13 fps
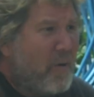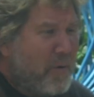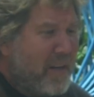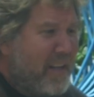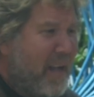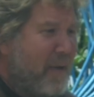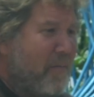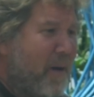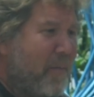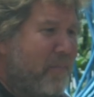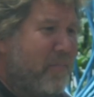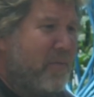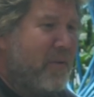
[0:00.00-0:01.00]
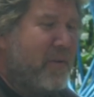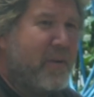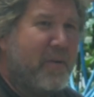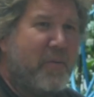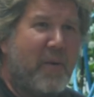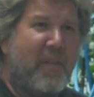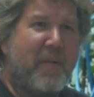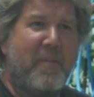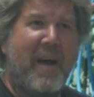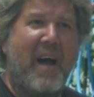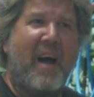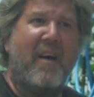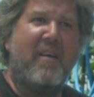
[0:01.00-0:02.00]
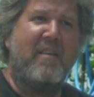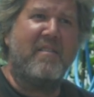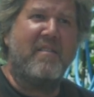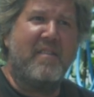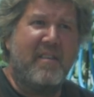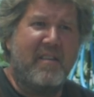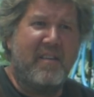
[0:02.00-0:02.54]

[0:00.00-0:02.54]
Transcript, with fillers: We came up with about